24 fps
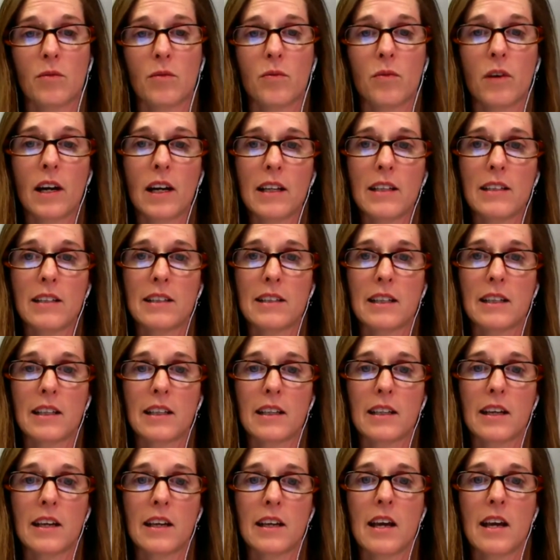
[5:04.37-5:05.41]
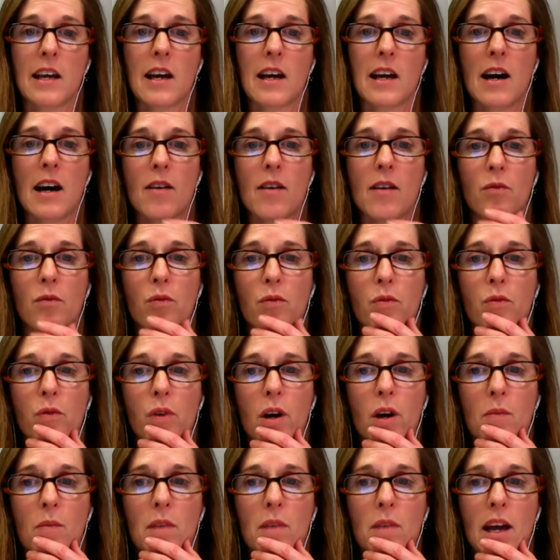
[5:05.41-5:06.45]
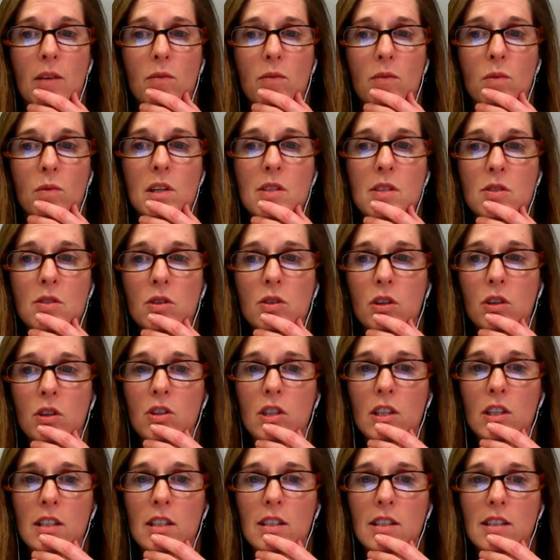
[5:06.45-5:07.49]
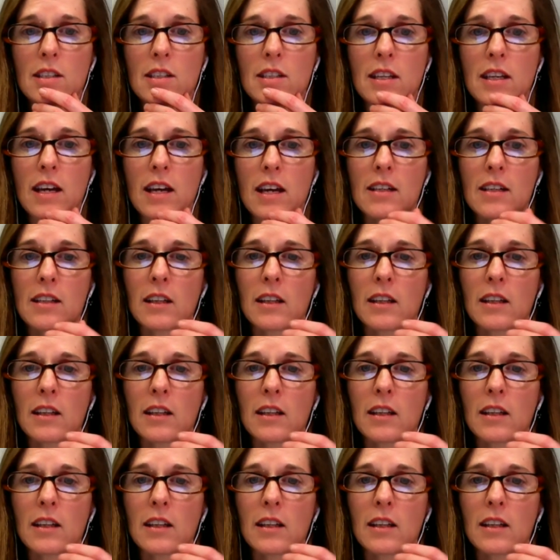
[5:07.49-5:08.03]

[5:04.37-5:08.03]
finding from that research is that,